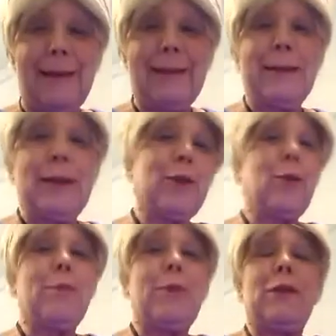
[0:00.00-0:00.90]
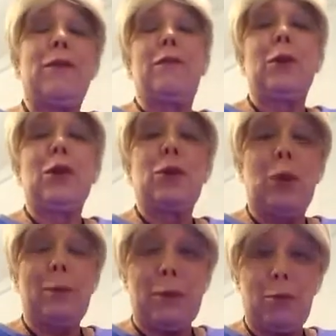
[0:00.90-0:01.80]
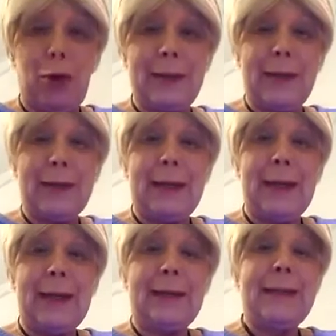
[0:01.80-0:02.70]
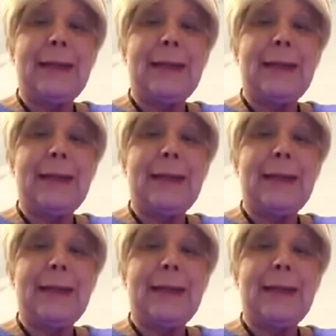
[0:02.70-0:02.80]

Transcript: that this would be the first woman president,